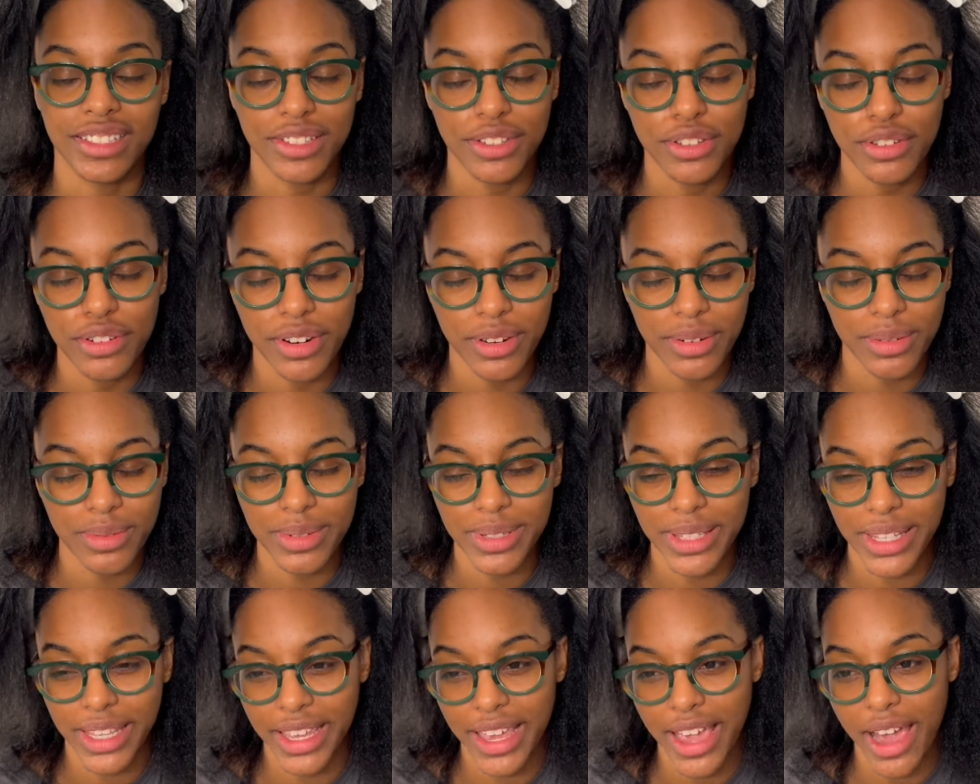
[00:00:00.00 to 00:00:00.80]
You know what I'm
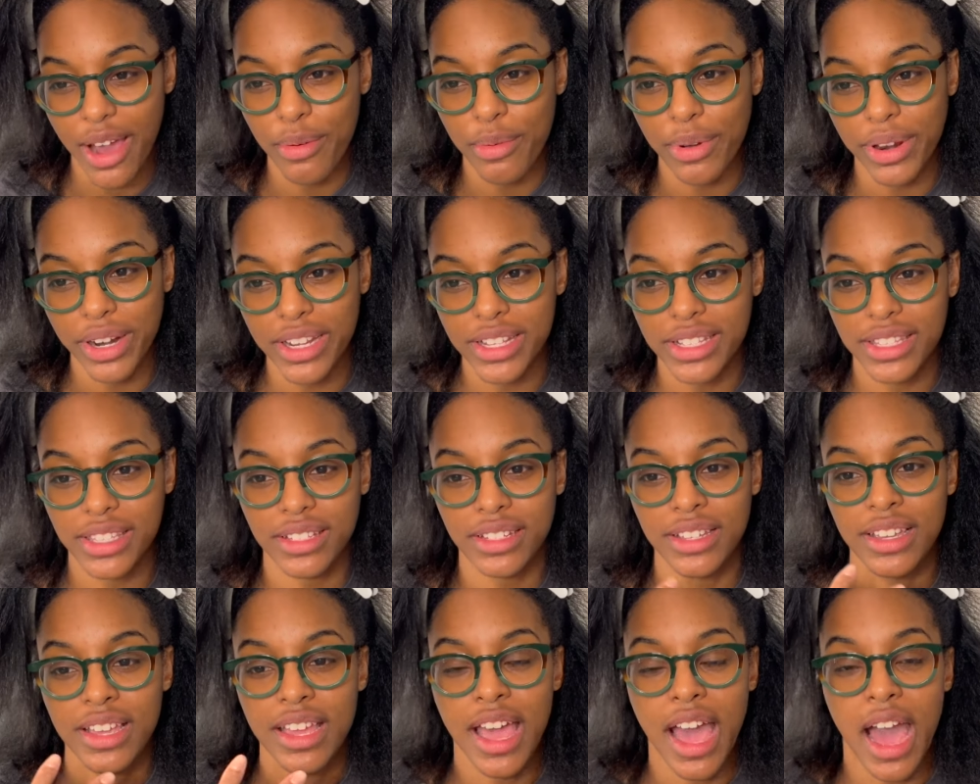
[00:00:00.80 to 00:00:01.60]
saying? I wanted to
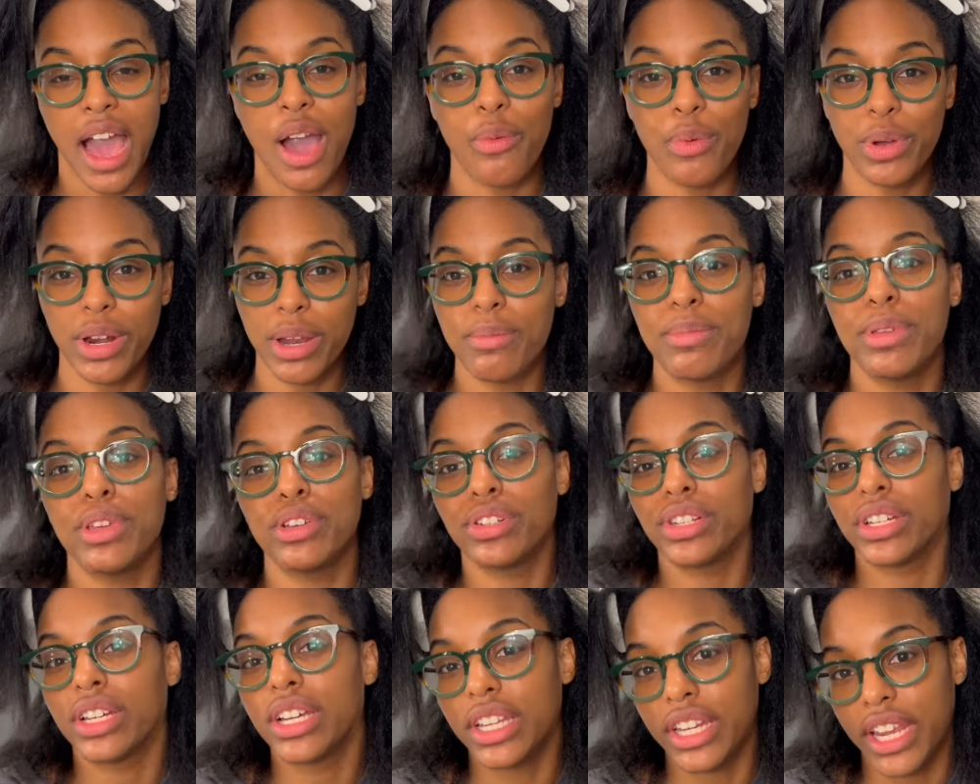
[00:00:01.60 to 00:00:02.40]
I want to build
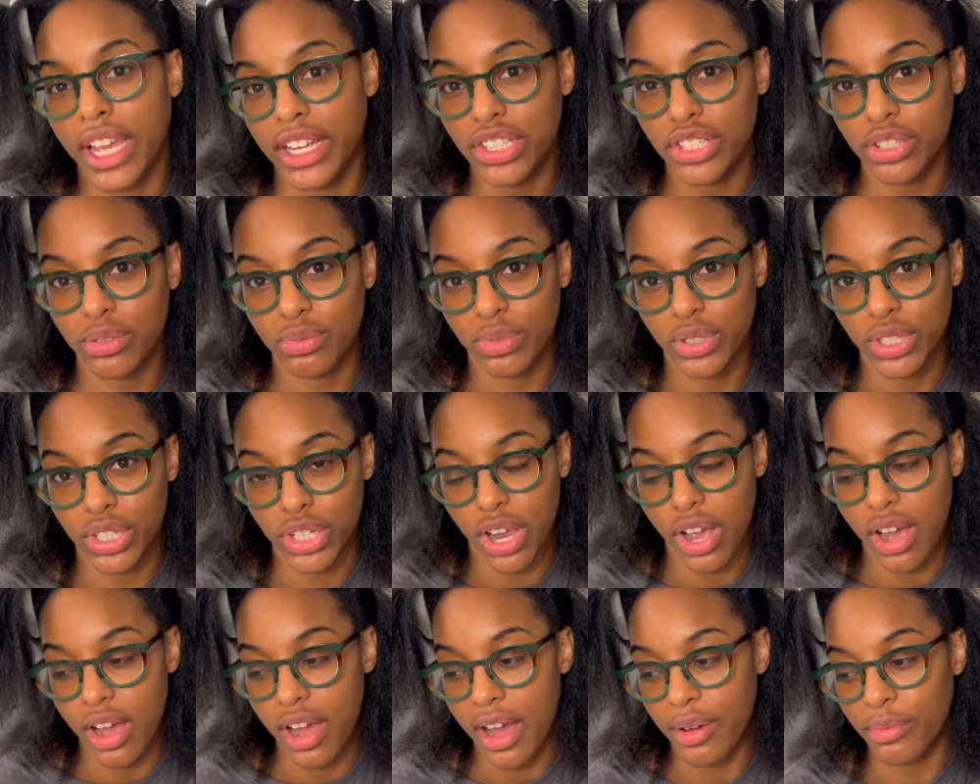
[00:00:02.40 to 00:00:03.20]
a connection with y'all.
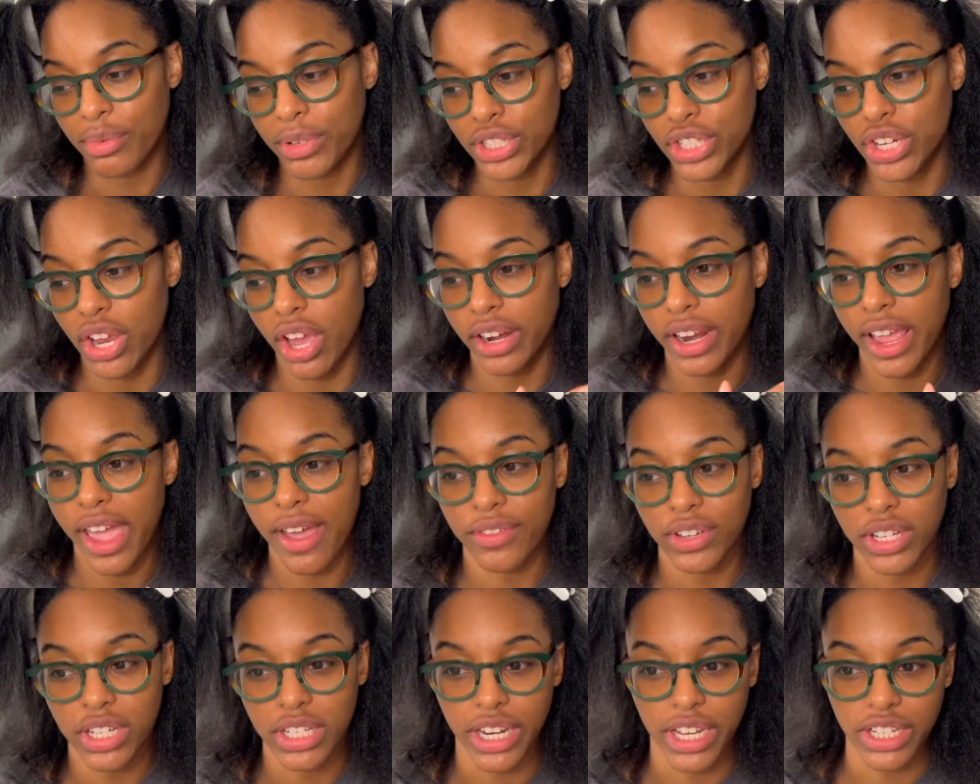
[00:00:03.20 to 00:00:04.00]
I want y'all to have
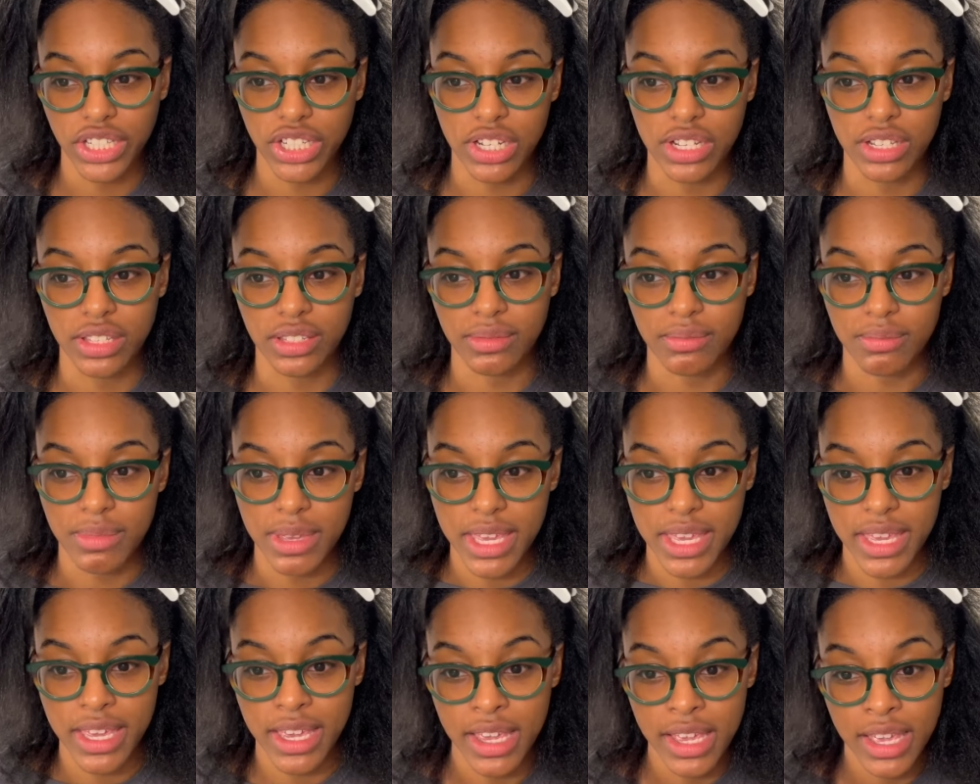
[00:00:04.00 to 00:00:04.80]
a connection to
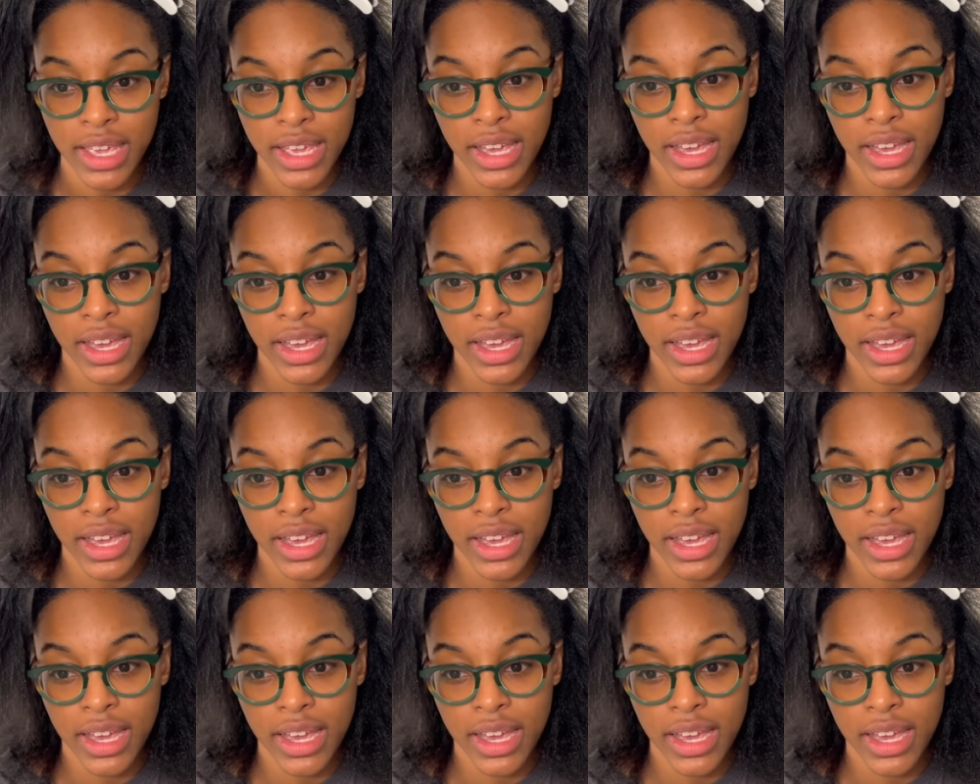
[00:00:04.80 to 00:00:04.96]
me.